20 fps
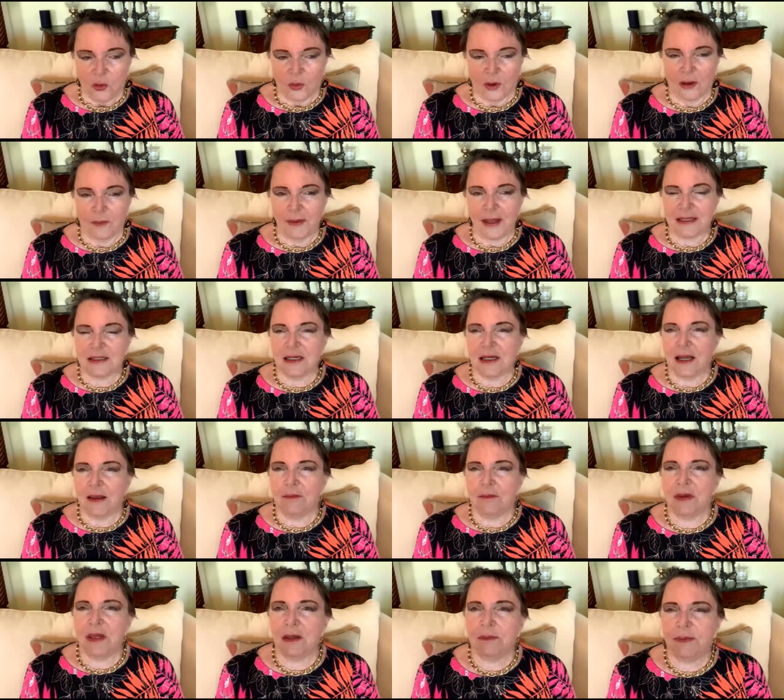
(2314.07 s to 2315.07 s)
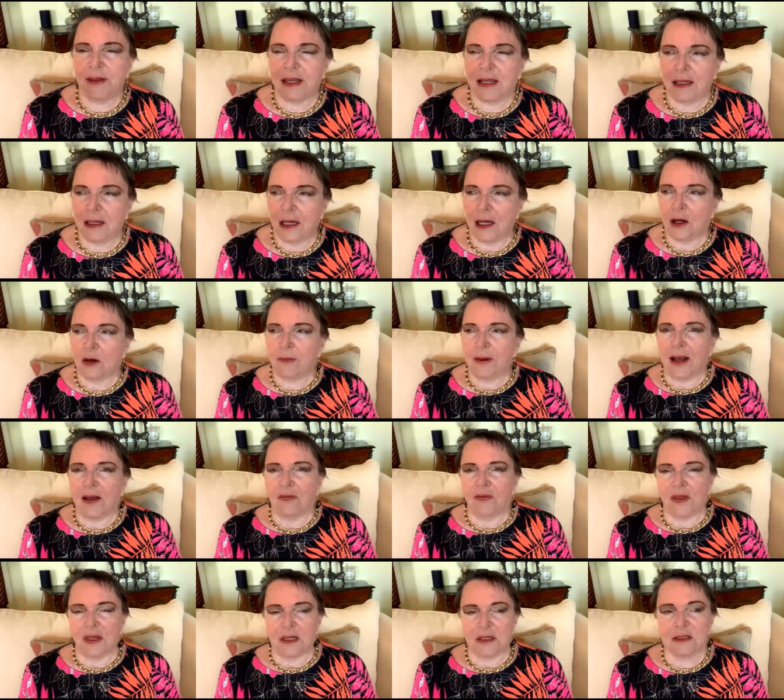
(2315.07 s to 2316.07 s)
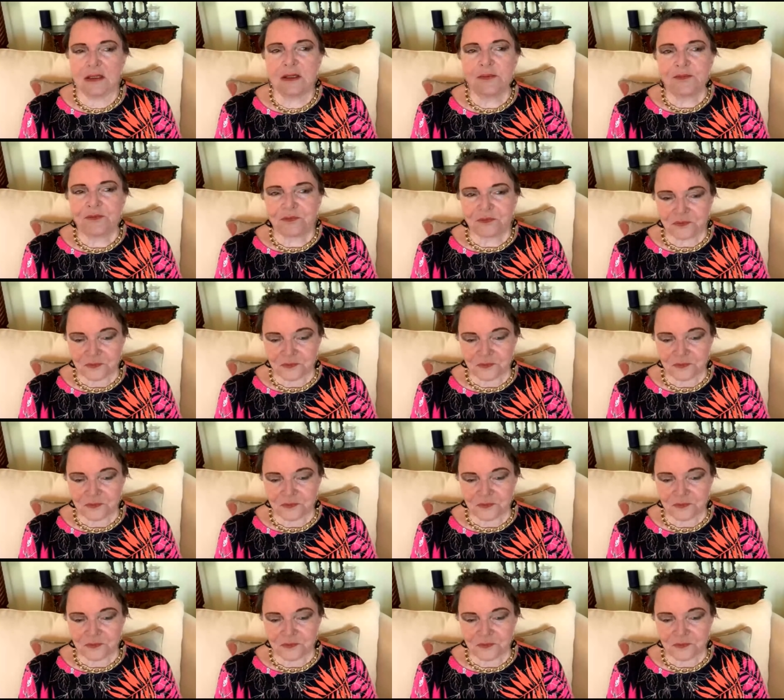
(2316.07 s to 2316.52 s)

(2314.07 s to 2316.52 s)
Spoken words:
Well, Betta, let me be clear about this.